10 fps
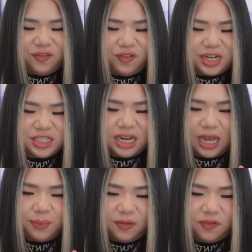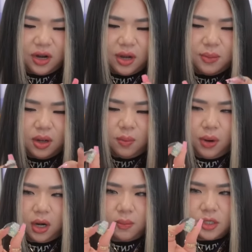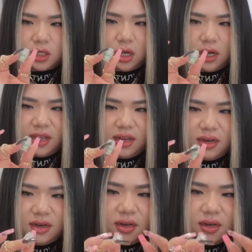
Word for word: fresh Happy Farm Parmesan.